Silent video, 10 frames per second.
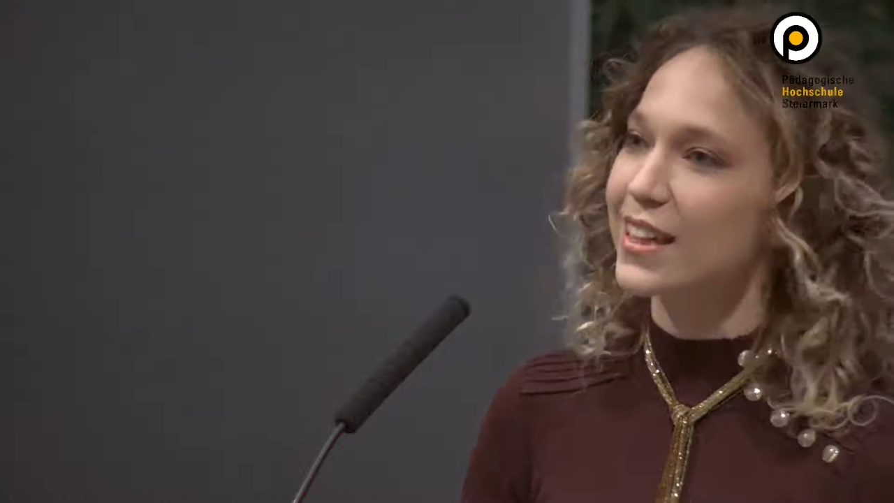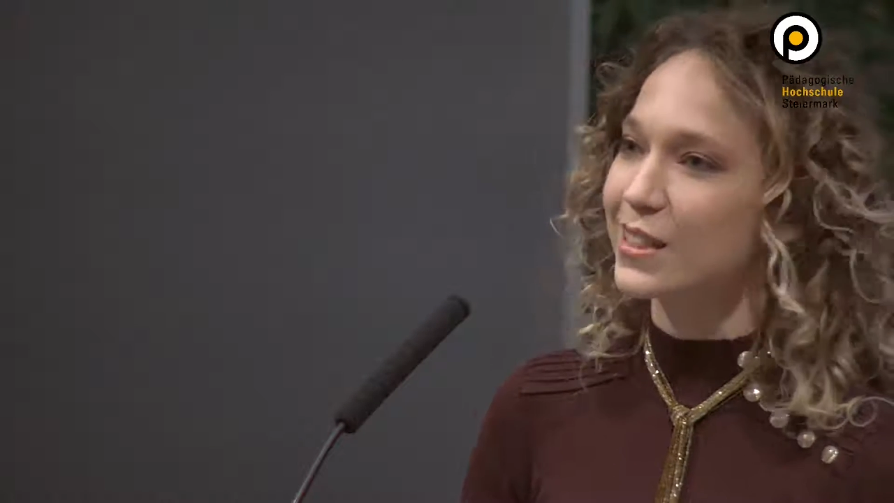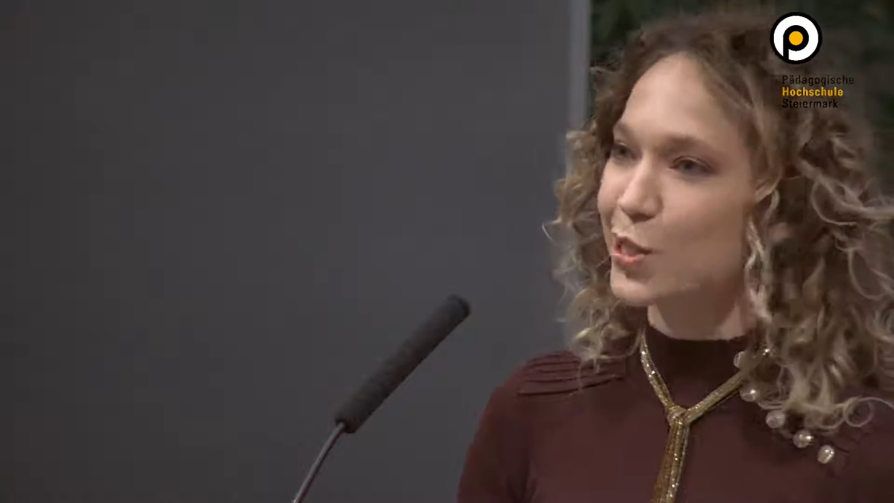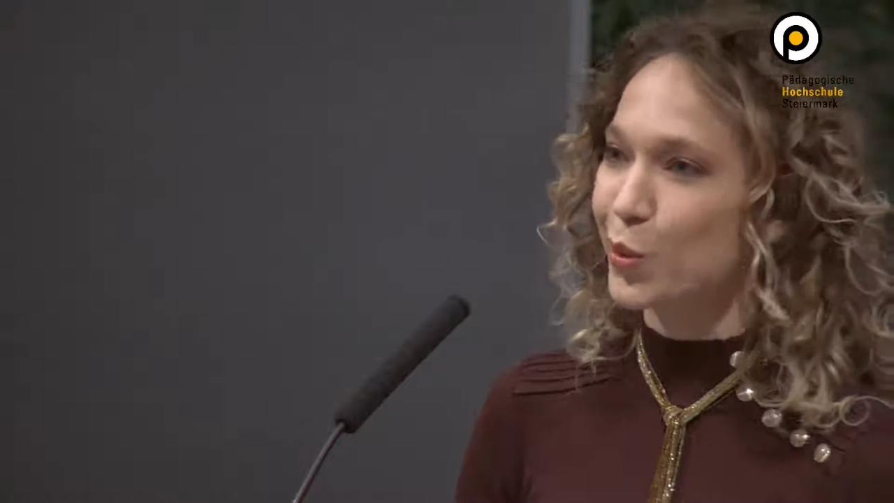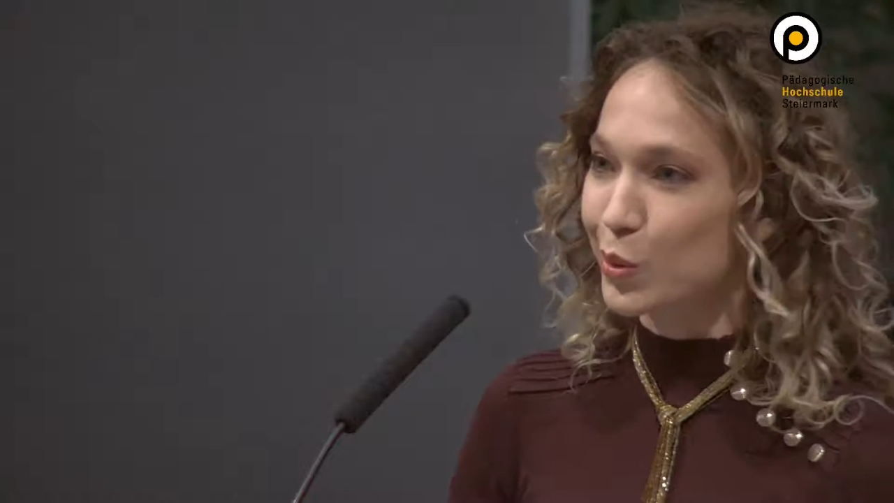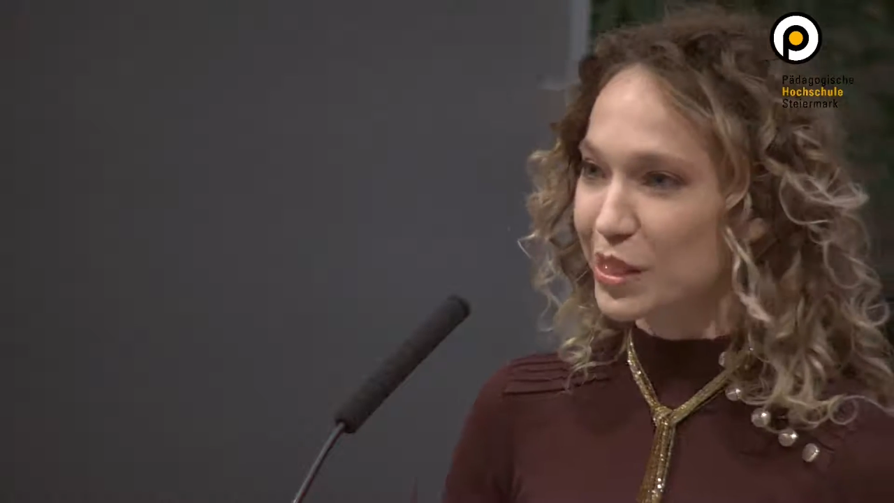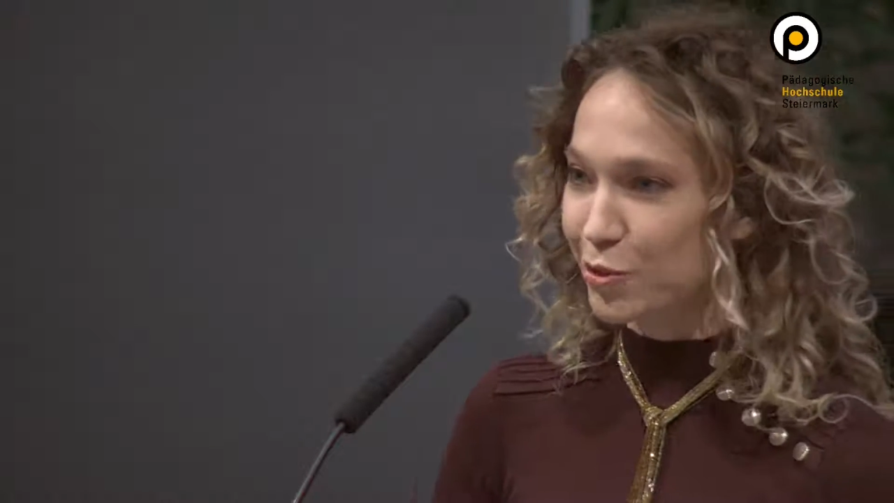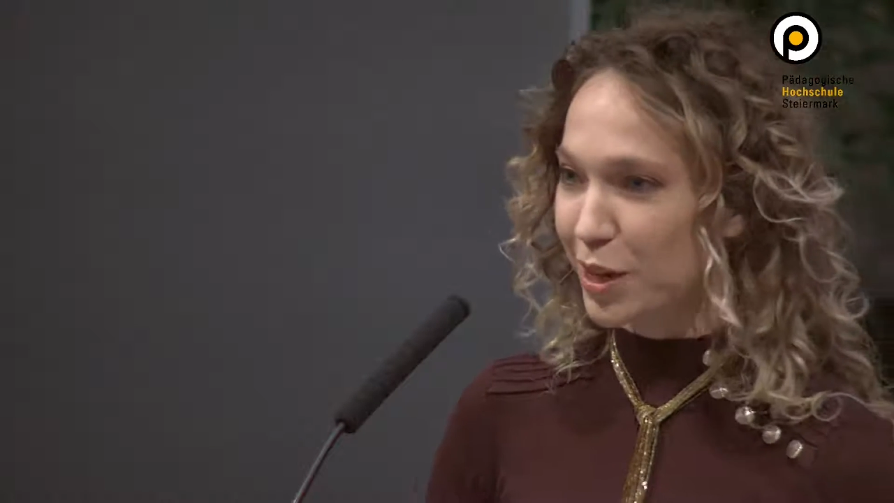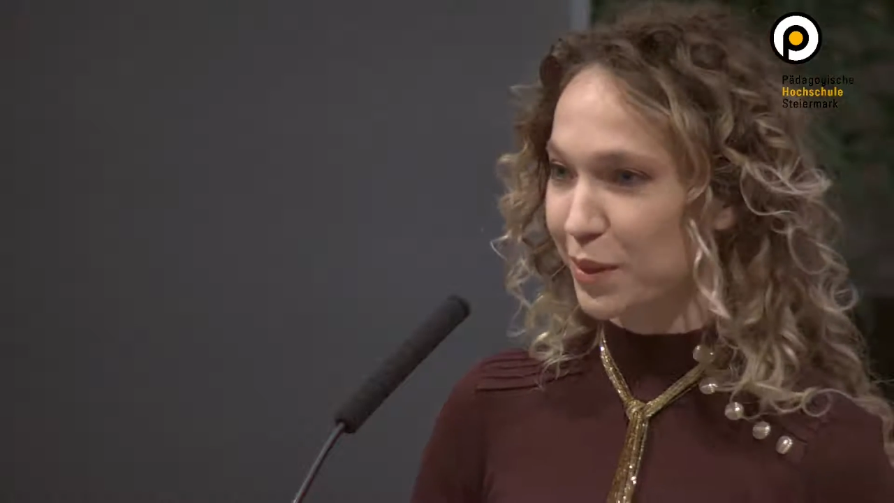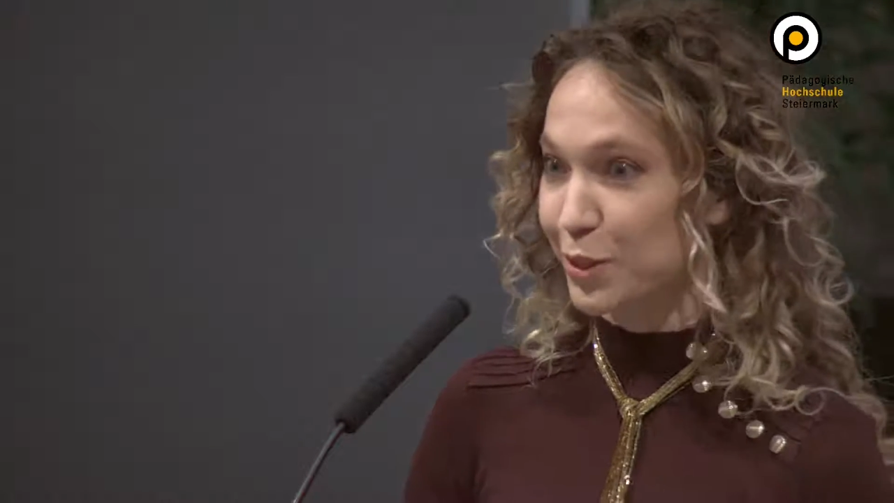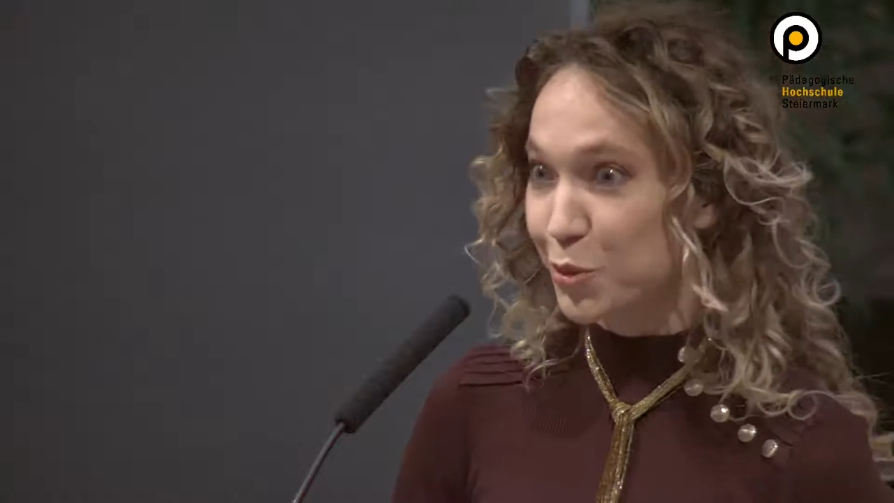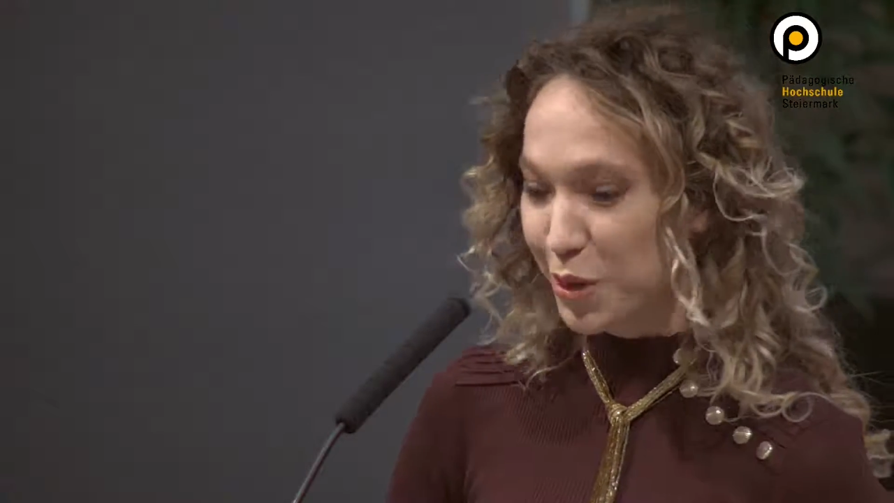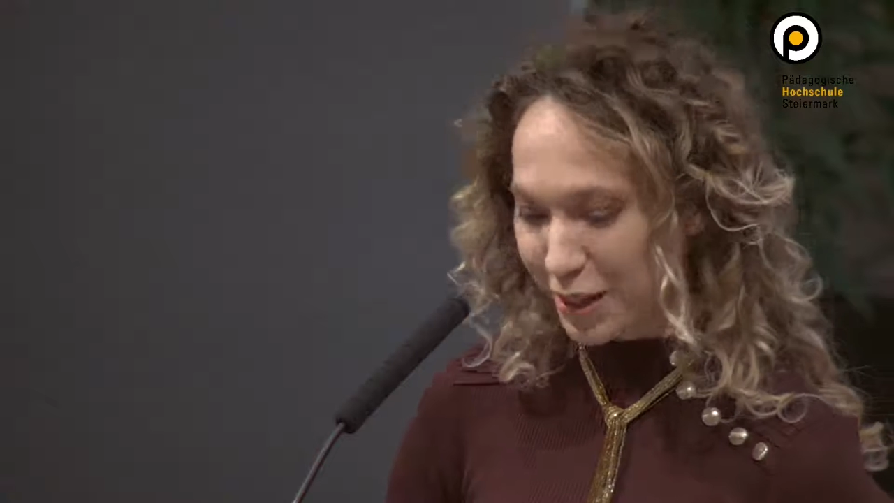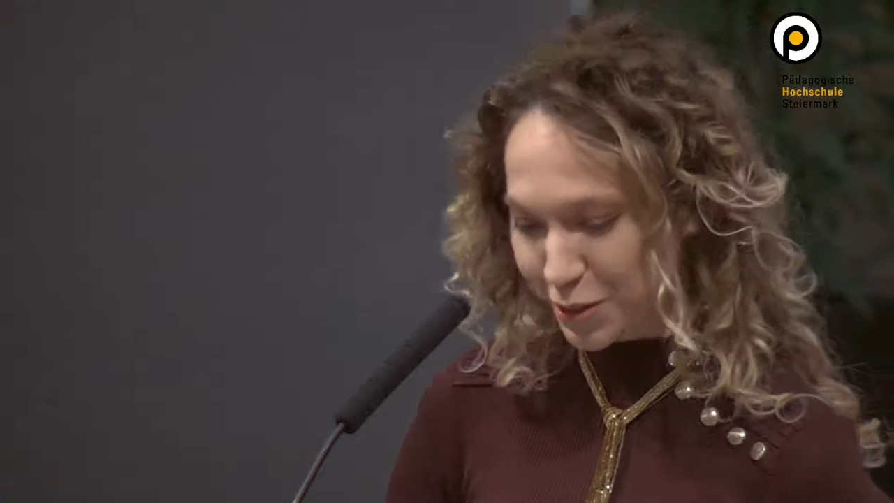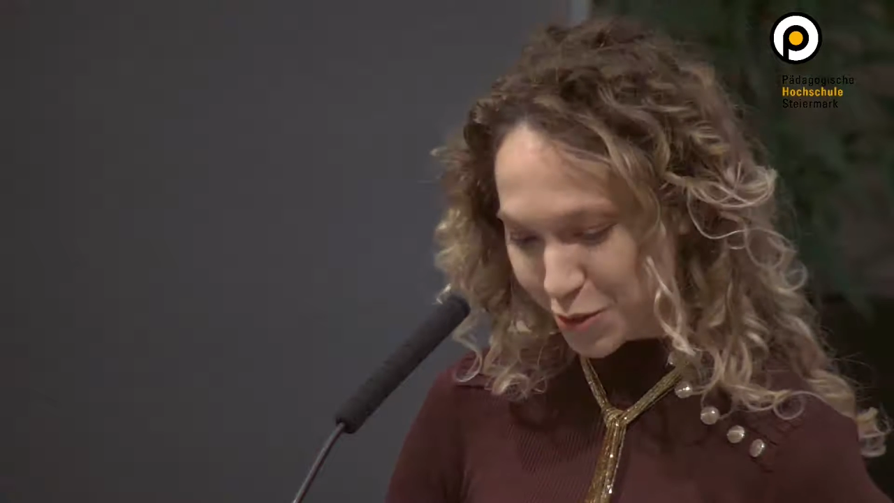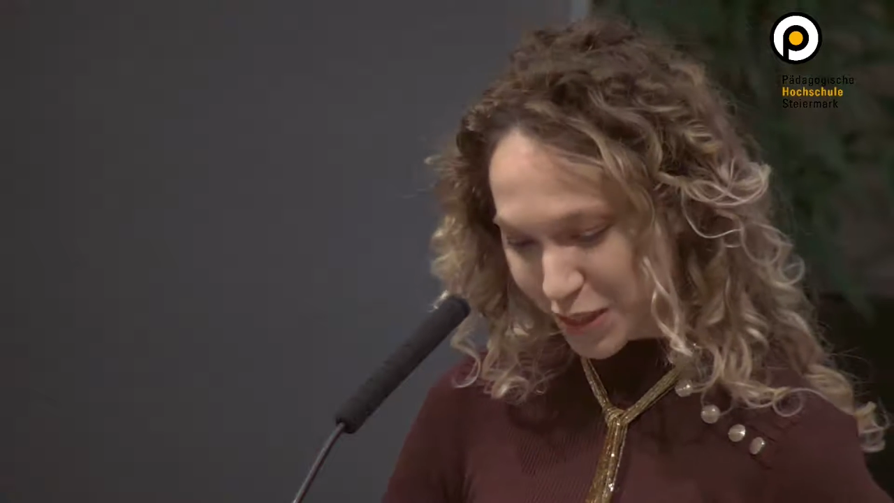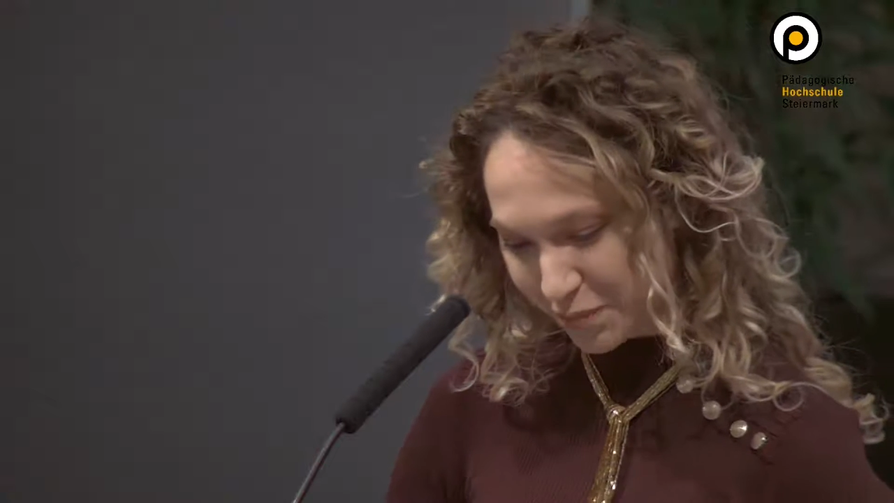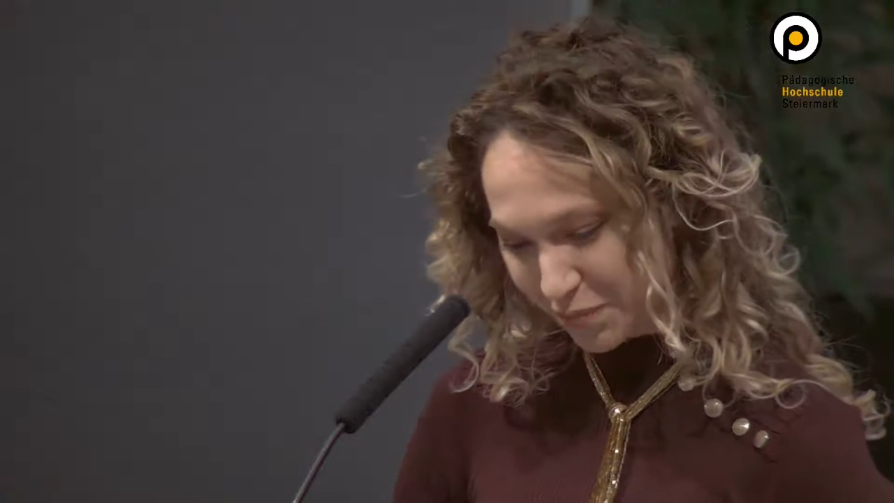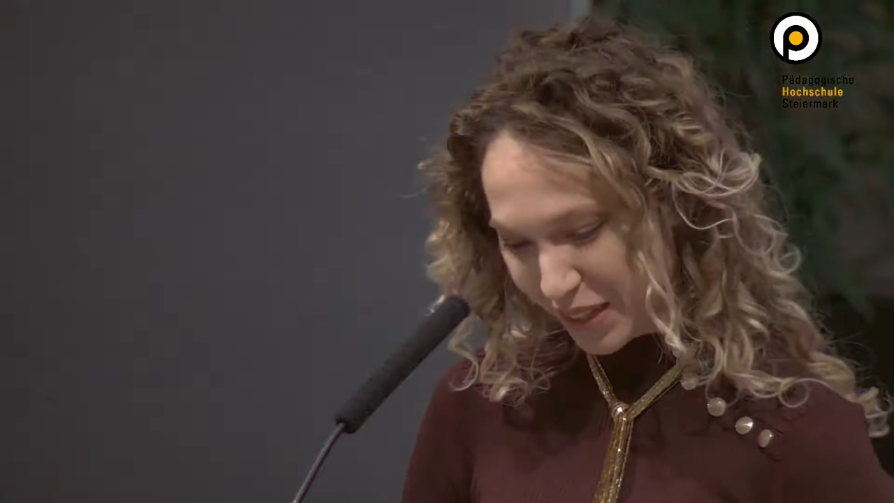and Austria, my new country.